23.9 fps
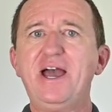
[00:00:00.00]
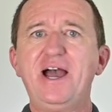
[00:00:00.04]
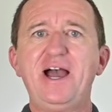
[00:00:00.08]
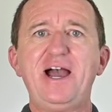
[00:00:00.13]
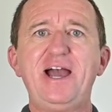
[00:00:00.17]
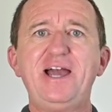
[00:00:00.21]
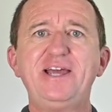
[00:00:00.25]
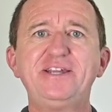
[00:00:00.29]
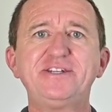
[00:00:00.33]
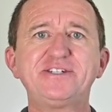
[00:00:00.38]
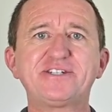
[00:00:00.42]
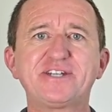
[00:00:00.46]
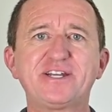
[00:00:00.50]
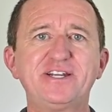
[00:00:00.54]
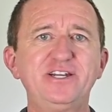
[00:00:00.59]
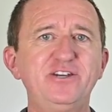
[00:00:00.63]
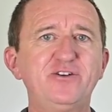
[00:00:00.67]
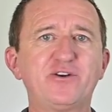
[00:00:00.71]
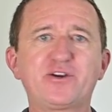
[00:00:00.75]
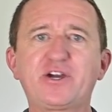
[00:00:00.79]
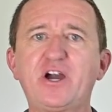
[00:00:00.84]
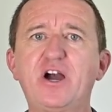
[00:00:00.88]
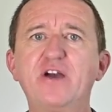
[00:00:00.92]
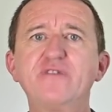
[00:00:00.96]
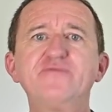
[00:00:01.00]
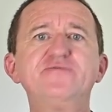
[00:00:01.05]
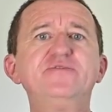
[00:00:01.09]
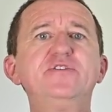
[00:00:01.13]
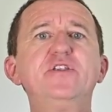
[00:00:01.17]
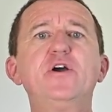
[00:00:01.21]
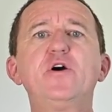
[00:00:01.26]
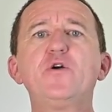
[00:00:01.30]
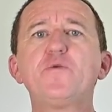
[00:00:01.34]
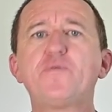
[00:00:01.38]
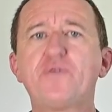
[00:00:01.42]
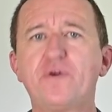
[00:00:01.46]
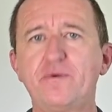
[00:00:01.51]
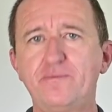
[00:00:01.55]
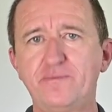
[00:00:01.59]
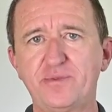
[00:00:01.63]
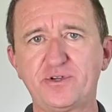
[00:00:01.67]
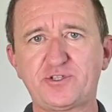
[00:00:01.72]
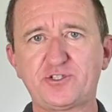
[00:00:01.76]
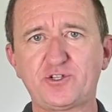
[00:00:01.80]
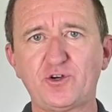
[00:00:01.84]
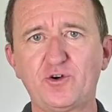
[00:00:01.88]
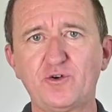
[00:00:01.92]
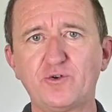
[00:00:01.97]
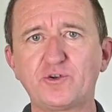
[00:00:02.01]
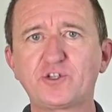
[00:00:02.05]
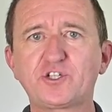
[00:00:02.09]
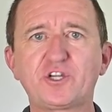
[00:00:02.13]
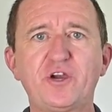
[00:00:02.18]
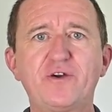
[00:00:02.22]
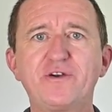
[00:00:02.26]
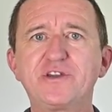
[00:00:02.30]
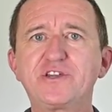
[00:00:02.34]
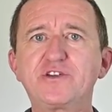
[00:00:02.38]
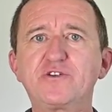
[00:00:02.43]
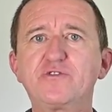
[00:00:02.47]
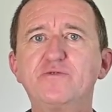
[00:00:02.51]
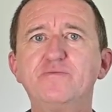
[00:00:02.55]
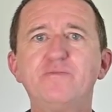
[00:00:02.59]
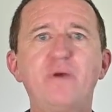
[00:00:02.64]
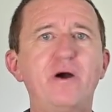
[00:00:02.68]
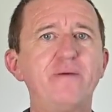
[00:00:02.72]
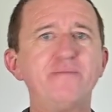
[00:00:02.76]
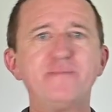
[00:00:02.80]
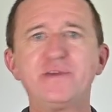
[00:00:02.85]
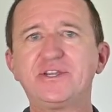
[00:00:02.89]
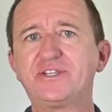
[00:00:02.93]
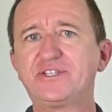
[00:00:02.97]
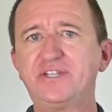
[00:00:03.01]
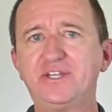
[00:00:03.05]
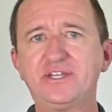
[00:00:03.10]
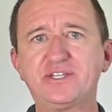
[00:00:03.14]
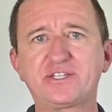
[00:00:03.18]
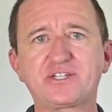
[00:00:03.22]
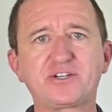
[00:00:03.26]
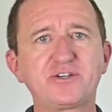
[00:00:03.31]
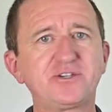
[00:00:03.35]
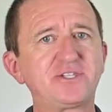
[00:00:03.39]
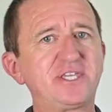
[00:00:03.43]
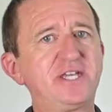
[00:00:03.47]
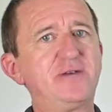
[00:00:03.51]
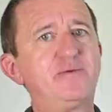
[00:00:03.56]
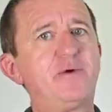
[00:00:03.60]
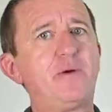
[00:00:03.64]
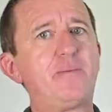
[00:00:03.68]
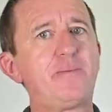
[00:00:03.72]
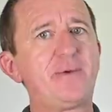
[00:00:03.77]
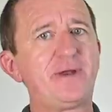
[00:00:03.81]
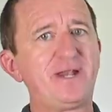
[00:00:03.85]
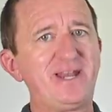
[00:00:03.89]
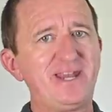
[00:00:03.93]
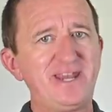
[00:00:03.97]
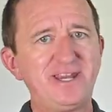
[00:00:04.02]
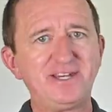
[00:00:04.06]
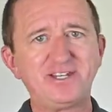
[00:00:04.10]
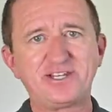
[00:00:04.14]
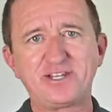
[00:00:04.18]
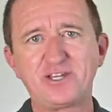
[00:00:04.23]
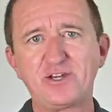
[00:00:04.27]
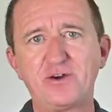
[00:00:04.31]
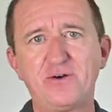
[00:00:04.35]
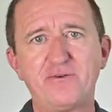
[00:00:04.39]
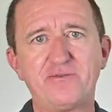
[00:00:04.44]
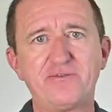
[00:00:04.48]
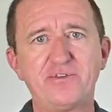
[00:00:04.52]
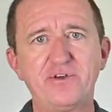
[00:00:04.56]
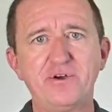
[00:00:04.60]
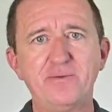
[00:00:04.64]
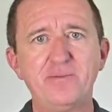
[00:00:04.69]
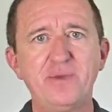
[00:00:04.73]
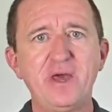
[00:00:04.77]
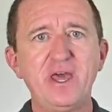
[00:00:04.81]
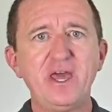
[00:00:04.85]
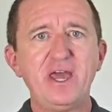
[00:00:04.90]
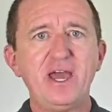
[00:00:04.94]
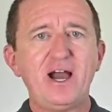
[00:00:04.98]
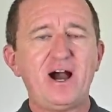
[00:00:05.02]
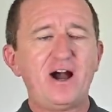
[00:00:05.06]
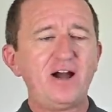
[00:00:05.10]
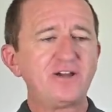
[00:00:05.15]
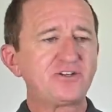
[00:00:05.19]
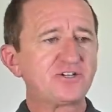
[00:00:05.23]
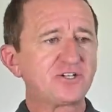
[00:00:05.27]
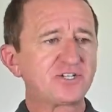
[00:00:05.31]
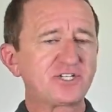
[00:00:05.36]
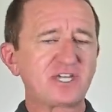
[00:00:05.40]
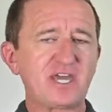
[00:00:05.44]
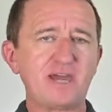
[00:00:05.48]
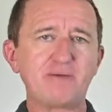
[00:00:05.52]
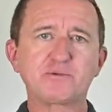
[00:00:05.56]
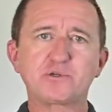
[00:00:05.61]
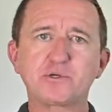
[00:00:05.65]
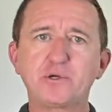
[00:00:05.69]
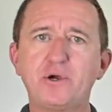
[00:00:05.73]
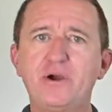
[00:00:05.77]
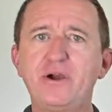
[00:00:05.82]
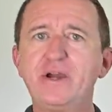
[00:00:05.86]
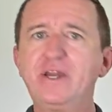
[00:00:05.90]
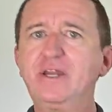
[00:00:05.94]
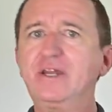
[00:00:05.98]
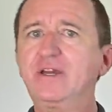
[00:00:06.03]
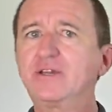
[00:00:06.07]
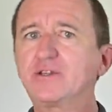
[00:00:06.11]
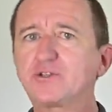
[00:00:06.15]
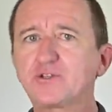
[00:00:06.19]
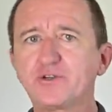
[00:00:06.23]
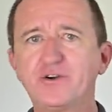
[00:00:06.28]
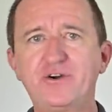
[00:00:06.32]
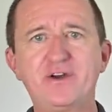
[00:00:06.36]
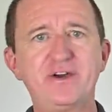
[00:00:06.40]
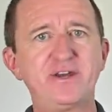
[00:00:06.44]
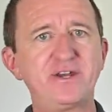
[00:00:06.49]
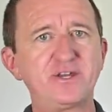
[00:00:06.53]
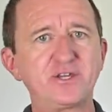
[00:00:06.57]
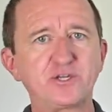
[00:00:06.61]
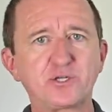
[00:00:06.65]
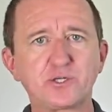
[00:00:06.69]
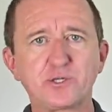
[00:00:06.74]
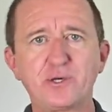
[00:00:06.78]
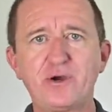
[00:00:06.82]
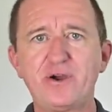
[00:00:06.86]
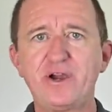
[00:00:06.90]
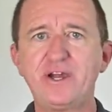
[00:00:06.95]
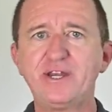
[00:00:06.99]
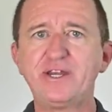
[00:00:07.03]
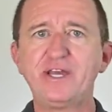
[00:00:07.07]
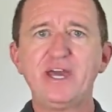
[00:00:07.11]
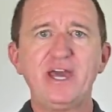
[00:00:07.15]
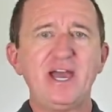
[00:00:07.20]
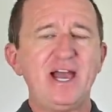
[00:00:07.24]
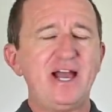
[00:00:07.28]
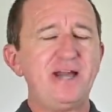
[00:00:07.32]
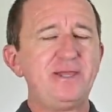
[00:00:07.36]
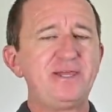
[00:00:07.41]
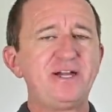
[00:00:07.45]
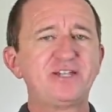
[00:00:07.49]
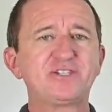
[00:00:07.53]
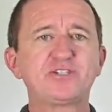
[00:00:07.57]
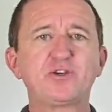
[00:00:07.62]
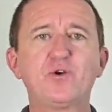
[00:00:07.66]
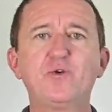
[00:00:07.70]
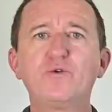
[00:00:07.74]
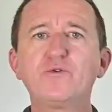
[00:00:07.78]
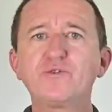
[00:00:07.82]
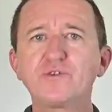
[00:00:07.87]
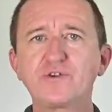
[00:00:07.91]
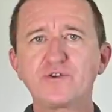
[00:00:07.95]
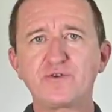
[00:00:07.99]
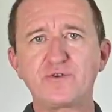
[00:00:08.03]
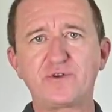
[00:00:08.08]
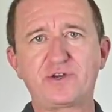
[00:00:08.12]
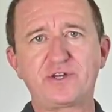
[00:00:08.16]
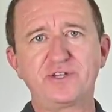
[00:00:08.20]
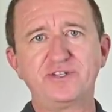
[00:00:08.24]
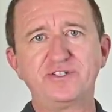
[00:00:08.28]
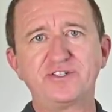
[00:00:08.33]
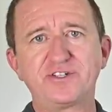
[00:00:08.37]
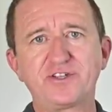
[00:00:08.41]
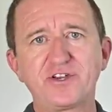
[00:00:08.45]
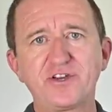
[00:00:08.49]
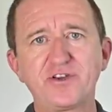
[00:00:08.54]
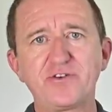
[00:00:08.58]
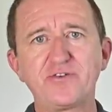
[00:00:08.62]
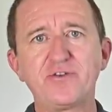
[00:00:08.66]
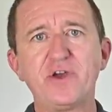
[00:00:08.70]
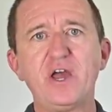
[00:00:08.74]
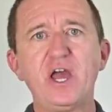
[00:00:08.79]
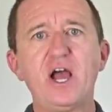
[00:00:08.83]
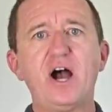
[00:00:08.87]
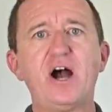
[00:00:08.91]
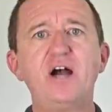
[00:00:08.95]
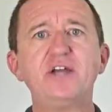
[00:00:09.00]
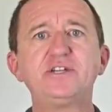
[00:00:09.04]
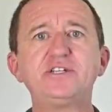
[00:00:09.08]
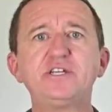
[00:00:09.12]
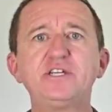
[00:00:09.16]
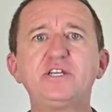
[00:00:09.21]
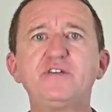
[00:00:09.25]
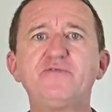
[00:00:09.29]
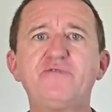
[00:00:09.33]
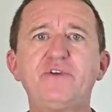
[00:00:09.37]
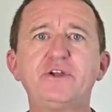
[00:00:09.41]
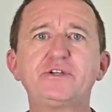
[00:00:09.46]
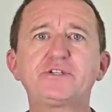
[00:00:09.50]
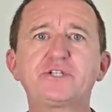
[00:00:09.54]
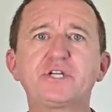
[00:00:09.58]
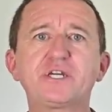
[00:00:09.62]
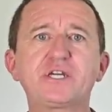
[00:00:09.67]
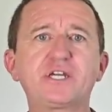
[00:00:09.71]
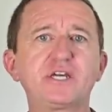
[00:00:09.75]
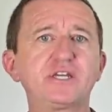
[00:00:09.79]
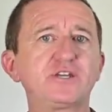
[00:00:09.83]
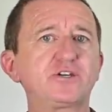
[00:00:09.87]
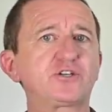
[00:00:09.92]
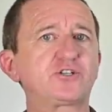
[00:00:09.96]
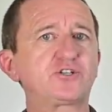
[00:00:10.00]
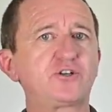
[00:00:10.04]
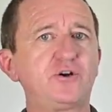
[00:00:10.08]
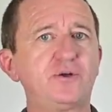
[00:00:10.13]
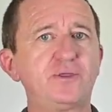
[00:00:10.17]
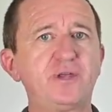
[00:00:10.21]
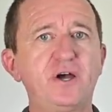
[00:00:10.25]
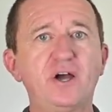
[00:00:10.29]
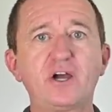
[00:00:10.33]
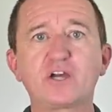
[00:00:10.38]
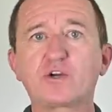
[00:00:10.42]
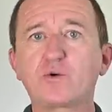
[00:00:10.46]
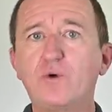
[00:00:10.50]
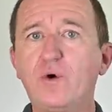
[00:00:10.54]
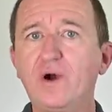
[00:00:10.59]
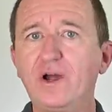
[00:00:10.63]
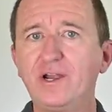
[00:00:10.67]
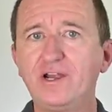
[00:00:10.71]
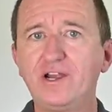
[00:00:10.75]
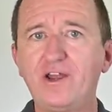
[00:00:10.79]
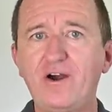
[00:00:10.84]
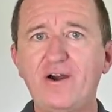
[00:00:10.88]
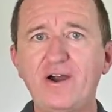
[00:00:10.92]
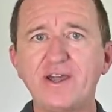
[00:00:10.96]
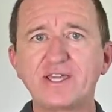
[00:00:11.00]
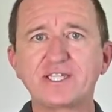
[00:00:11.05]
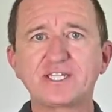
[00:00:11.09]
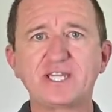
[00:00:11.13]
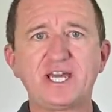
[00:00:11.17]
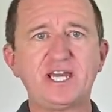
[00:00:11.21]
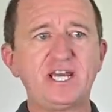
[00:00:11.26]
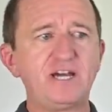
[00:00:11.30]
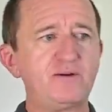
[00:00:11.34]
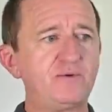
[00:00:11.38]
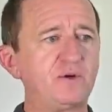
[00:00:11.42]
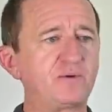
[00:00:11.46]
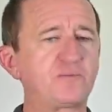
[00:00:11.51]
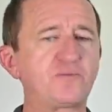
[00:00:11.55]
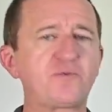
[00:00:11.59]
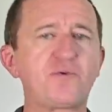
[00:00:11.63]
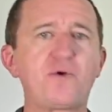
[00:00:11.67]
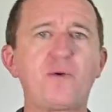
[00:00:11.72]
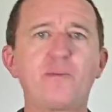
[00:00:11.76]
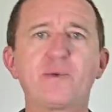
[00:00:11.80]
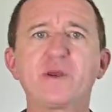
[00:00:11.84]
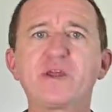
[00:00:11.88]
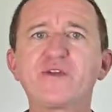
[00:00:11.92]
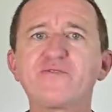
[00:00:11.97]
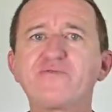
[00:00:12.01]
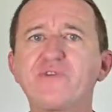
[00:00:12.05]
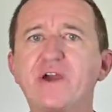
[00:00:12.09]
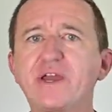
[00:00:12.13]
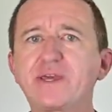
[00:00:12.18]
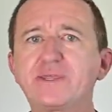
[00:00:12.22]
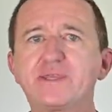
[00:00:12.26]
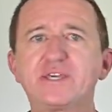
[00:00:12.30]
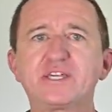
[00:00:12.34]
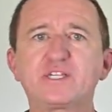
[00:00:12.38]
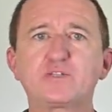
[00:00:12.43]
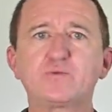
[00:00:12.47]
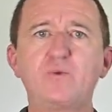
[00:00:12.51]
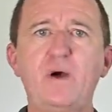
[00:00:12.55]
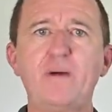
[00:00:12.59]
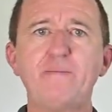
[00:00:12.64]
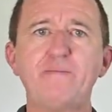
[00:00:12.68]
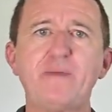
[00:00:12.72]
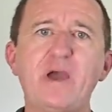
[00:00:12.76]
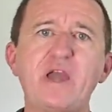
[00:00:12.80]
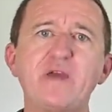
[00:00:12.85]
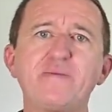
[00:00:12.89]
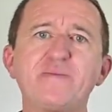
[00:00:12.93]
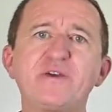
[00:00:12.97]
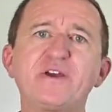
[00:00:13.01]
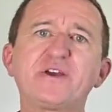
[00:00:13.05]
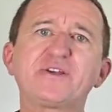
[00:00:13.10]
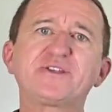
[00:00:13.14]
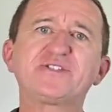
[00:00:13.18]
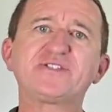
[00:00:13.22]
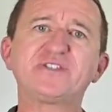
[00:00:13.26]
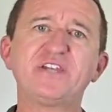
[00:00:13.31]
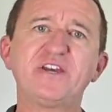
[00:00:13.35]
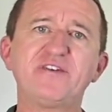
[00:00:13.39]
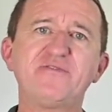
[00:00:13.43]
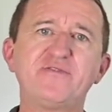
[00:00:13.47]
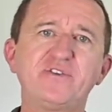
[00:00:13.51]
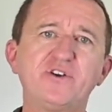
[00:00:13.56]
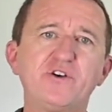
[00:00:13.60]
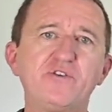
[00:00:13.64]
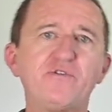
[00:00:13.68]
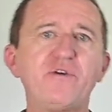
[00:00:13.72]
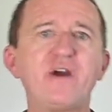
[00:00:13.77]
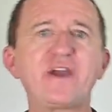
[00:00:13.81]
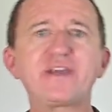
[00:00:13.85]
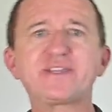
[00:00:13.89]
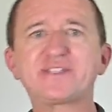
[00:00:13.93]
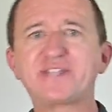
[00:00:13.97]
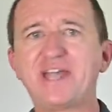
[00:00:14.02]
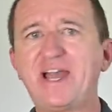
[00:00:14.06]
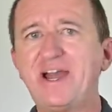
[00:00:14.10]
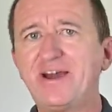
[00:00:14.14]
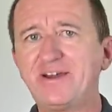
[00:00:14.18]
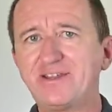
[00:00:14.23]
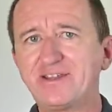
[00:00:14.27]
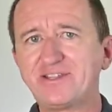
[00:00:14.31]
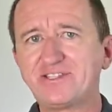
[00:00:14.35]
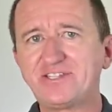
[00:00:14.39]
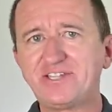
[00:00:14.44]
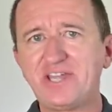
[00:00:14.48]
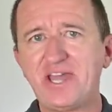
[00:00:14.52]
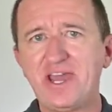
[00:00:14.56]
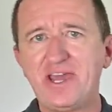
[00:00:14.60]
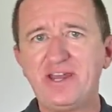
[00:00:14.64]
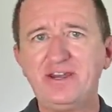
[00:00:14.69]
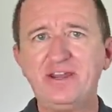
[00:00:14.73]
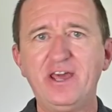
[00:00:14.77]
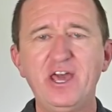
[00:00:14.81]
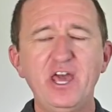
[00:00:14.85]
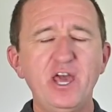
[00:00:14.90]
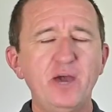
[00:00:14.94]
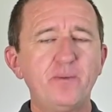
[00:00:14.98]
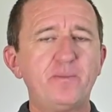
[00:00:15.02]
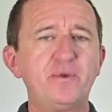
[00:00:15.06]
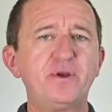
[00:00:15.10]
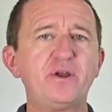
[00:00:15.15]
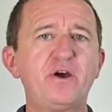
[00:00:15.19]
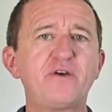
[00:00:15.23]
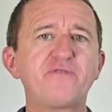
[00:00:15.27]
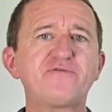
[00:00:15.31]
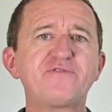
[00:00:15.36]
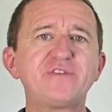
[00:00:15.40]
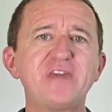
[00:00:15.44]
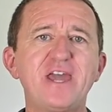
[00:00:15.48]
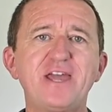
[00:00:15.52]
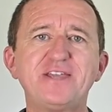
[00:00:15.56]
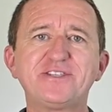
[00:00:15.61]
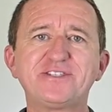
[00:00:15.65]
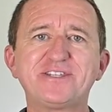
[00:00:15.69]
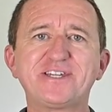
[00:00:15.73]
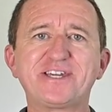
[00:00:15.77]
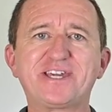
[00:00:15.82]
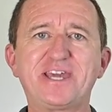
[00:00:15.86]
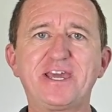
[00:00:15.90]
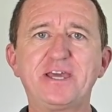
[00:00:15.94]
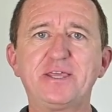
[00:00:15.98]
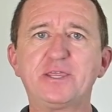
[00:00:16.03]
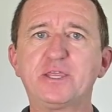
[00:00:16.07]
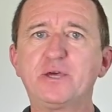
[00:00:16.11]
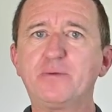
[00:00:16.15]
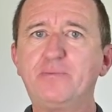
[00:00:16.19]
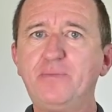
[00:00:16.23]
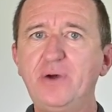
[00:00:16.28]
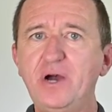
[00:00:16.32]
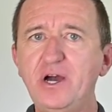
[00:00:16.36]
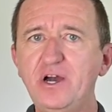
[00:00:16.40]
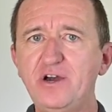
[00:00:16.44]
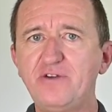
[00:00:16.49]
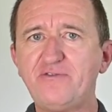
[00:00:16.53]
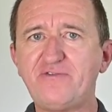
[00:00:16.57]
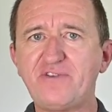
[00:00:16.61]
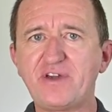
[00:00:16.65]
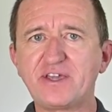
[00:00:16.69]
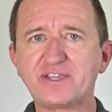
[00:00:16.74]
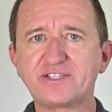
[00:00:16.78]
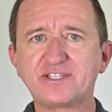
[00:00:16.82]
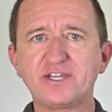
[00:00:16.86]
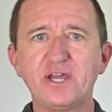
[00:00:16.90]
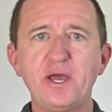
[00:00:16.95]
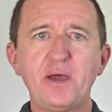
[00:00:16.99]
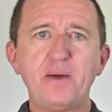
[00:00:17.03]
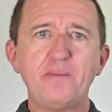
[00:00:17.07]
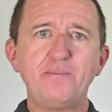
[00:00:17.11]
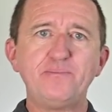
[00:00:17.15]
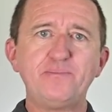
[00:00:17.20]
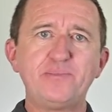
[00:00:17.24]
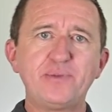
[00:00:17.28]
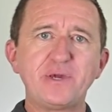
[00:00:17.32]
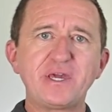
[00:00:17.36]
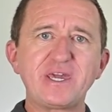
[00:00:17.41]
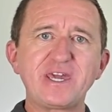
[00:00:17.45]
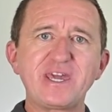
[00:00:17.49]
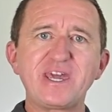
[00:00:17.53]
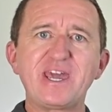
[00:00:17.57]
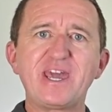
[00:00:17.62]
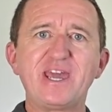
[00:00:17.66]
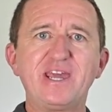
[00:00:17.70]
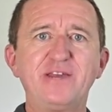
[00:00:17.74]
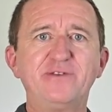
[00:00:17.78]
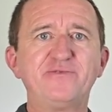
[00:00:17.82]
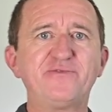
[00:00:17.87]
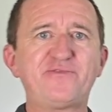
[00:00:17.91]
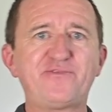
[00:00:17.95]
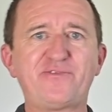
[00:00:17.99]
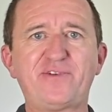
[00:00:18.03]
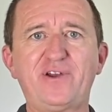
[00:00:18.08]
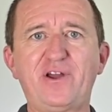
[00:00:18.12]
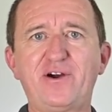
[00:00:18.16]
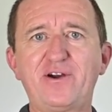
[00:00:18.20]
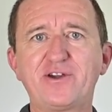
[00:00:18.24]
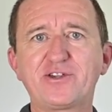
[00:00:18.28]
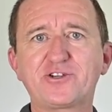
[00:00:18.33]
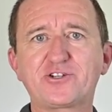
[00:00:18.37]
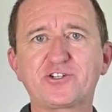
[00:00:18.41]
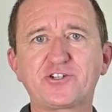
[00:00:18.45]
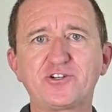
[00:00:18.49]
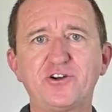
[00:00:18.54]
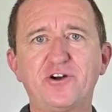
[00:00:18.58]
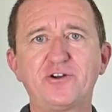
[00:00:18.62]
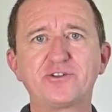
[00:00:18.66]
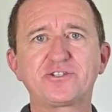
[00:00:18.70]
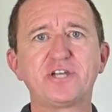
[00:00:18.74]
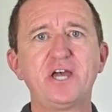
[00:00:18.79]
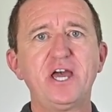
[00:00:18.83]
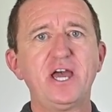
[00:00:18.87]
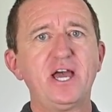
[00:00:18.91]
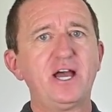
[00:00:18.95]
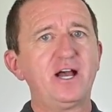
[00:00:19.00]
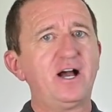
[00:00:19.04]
And look, I've no problem at all showing you my misses because there are plenty of them. I just kept trying and trying and trying, and that's all you can do. I did eventually get a shot that I quite liked, and I would probably rate this one maybe a seven or eight out of 10, but I've yet to get the perfect bee in flight shot.